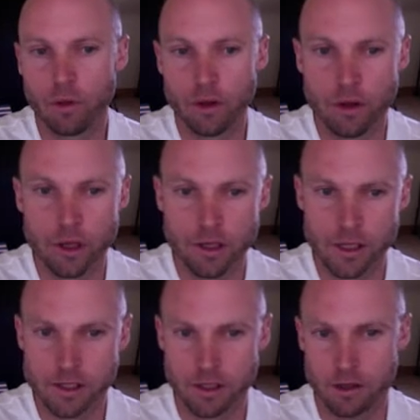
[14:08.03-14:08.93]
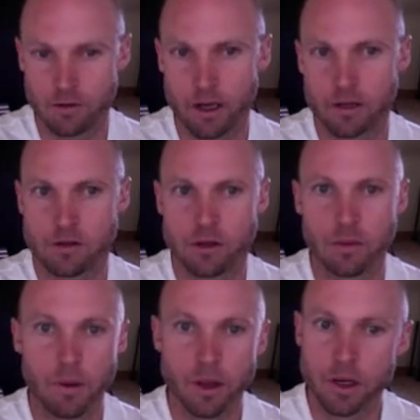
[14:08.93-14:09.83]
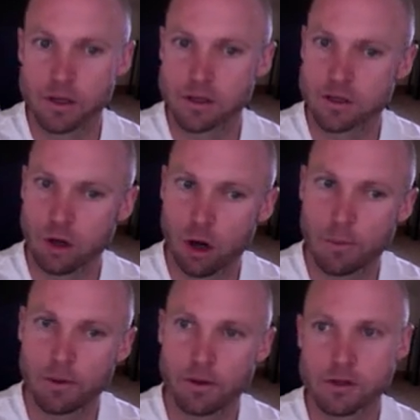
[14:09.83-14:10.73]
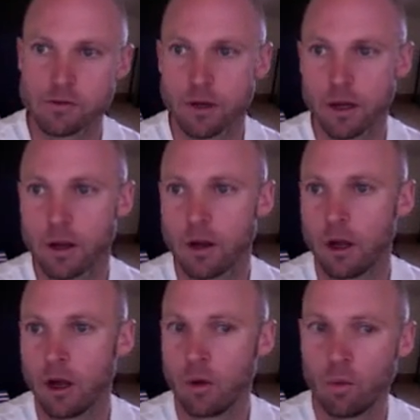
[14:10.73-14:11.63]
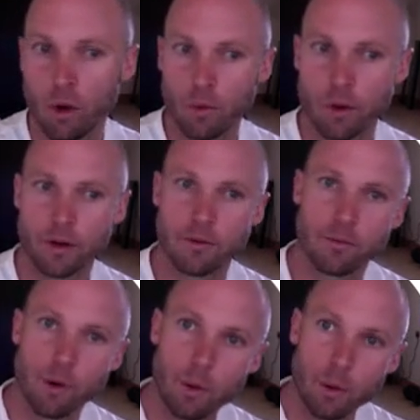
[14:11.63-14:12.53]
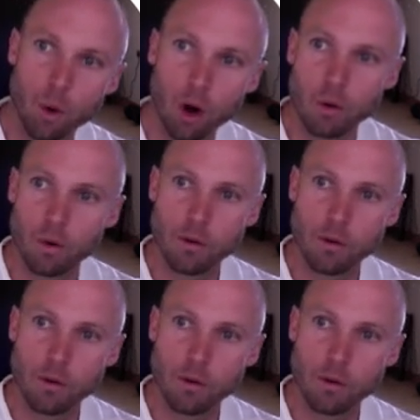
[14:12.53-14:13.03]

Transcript: you can decelerate. So the ability to stop is really what we what we want, what we're